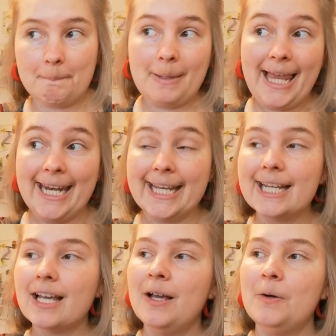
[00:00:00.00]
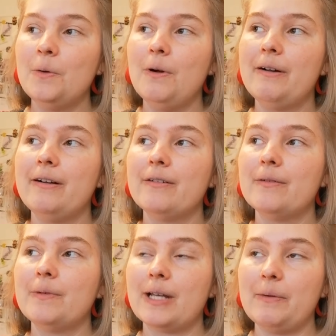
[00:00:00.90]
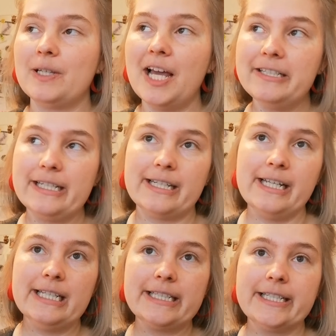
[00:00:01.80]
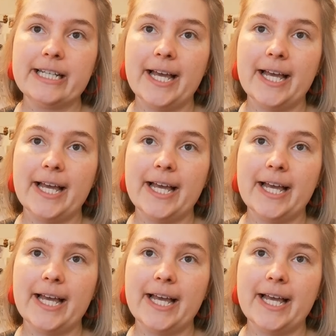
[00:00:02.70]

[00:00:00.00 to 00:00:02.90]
planning or what I would like to knit,